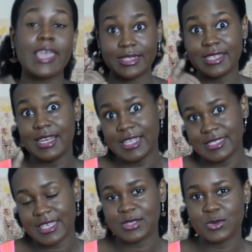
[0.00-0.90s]

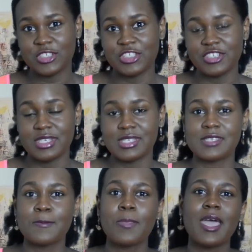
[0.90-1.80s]
latex wish trainers,
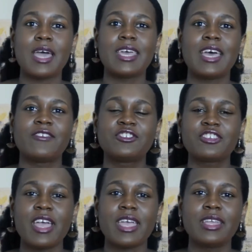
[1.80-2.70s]
and I have
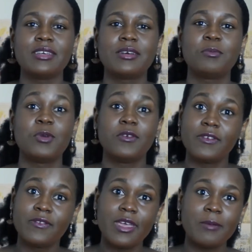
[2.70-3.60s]
tried both of
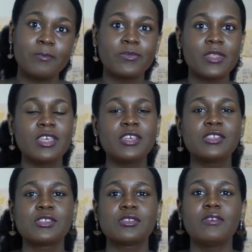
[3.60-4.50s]
them.
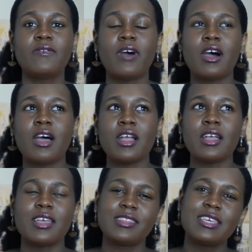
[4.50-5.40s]
So far
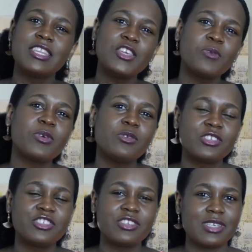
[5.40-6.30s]
the neoprene wish
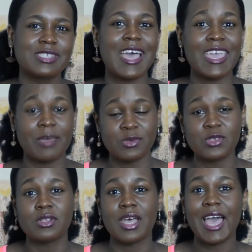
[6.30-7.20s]
trainers I
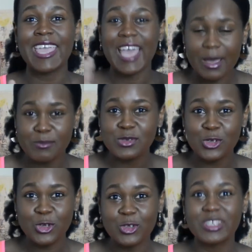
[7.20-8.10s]

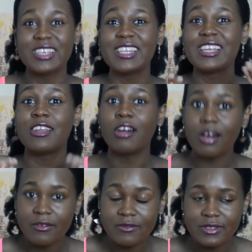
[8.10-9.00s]
absolutely
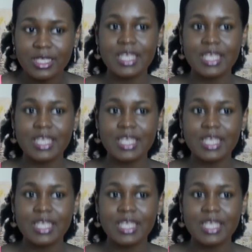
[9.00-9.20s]
loved.